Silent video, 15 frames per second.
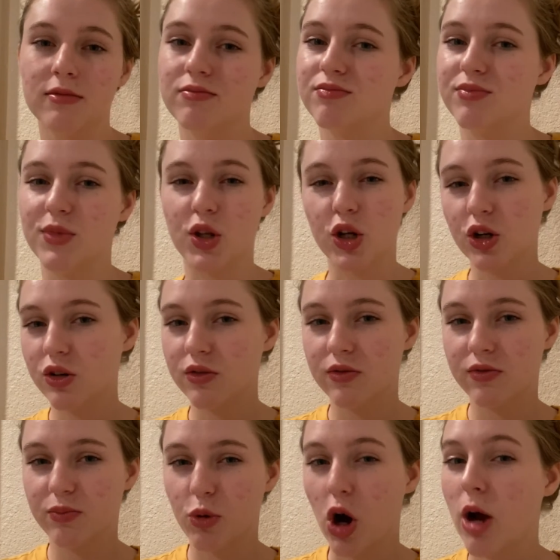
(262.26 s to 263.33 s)

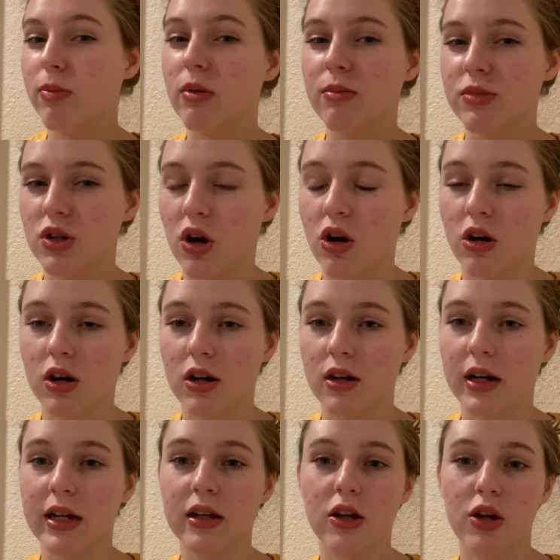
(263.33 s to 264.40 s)
nerve problems are,
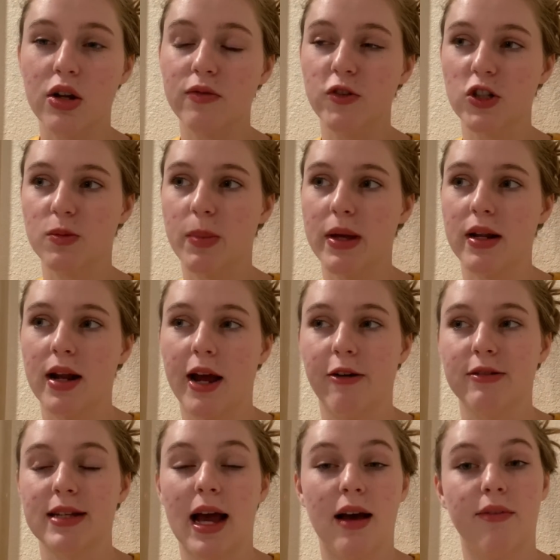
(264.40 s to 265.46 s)
it could have just been I
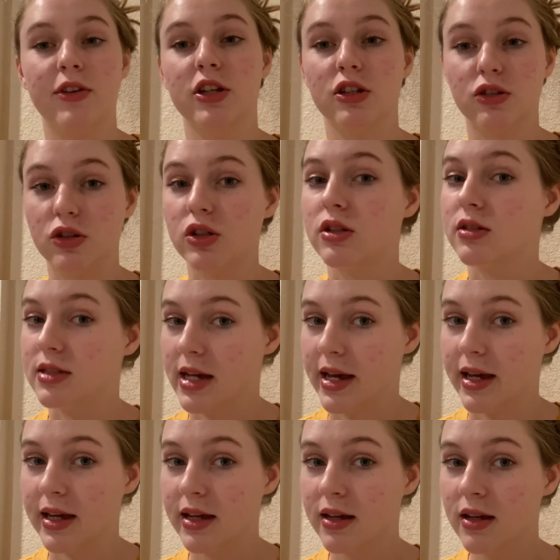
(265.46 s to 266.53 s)
was having a good
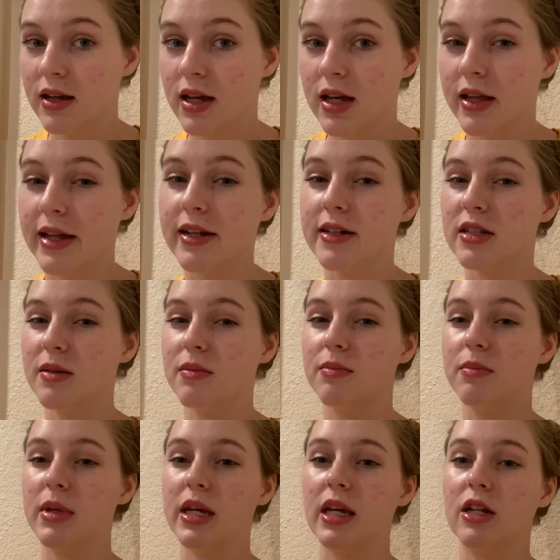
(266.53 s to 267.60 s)
day. It doesn't
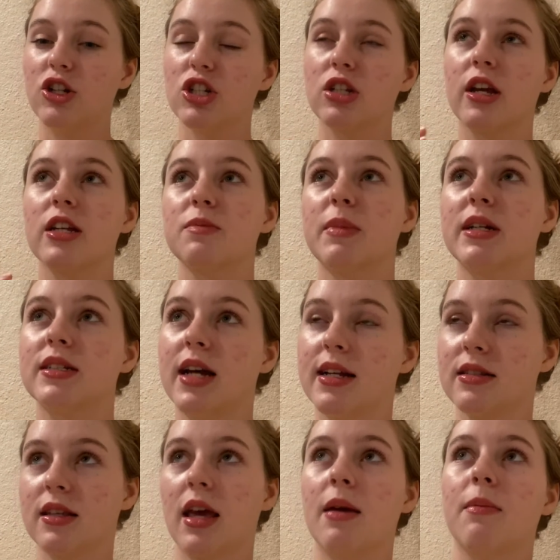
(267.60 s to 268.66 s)
mean just because my
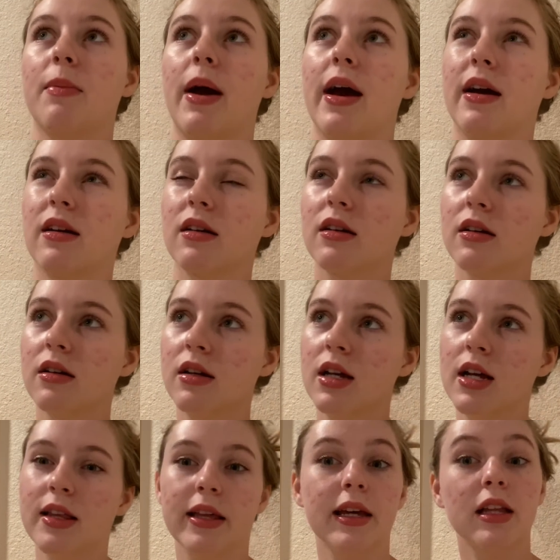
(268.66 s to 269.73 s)
test came back,
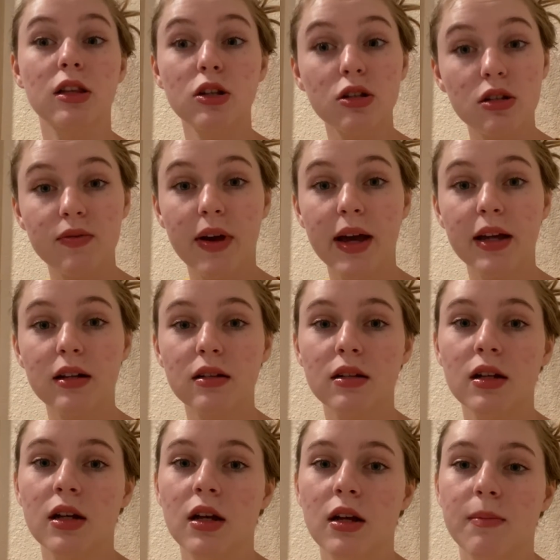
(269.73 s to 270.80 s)
it looks fine.
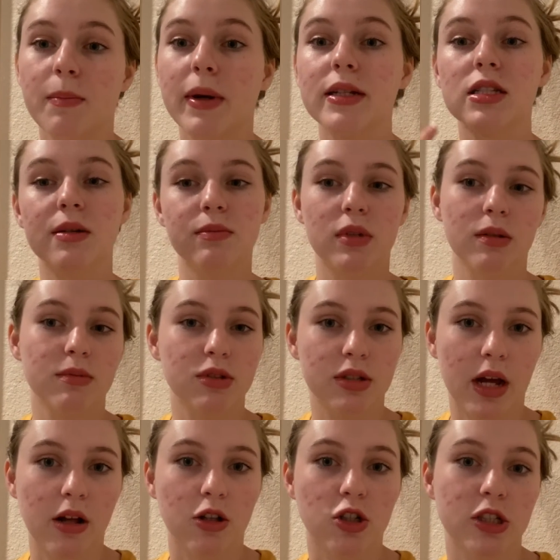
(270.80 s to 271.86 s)
My symptoms
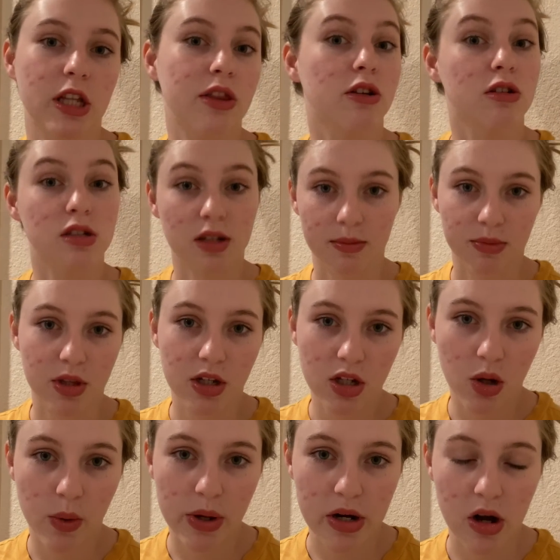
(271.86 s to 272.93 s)
tell her that there's something
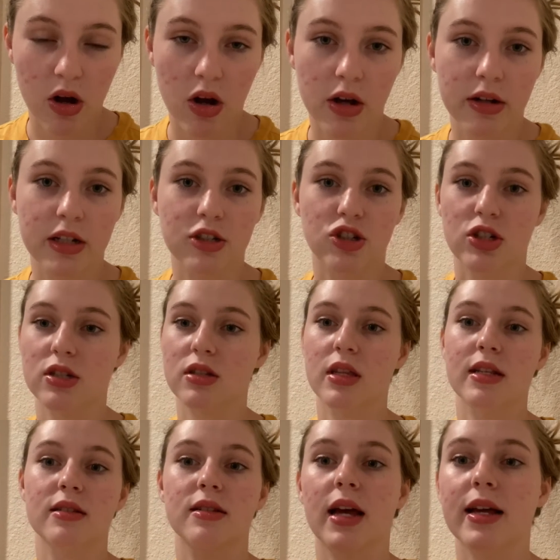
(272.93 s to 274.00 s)
going on. It's just
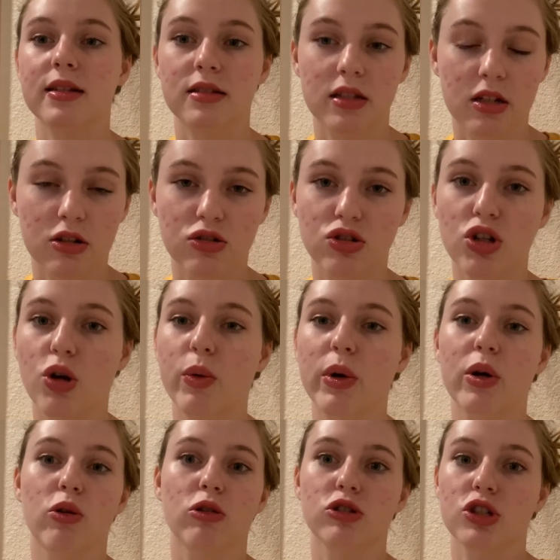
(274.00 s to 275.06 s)
this test didn't show it,
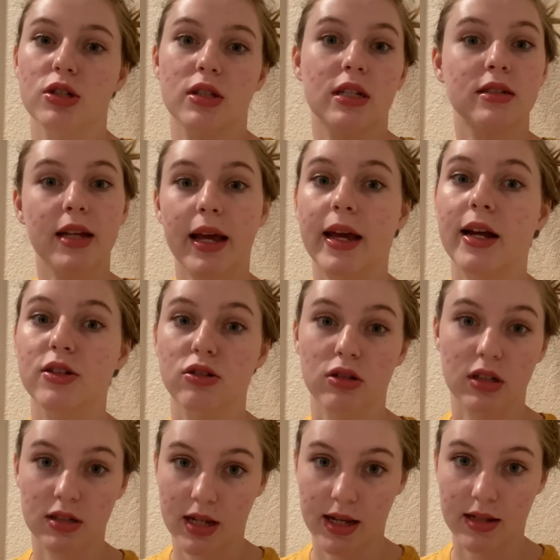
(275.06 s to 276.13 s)
or just the day I took the
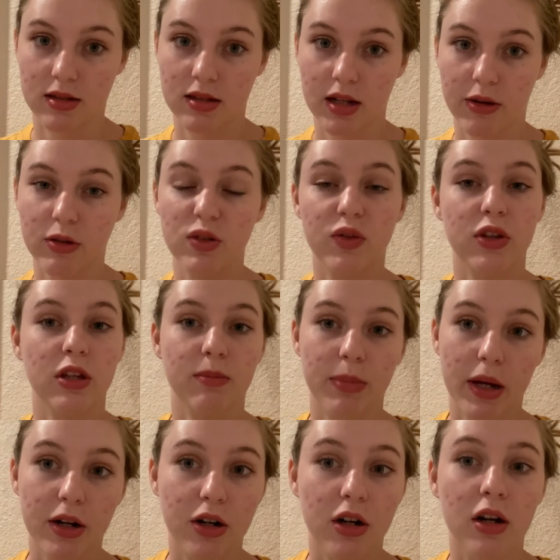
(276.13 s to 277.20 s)
test, I was feeling
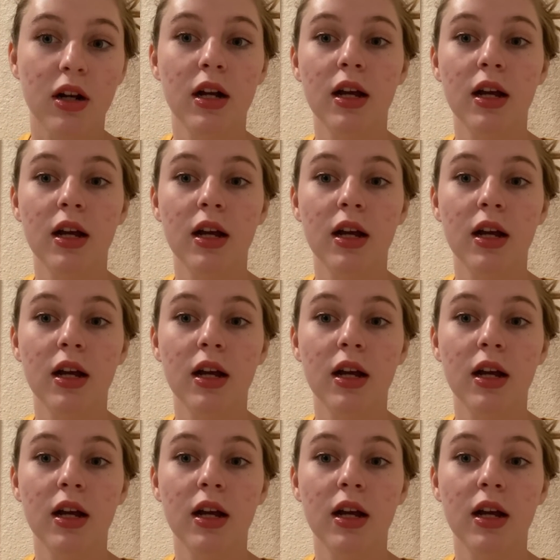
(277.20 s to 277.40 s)
better.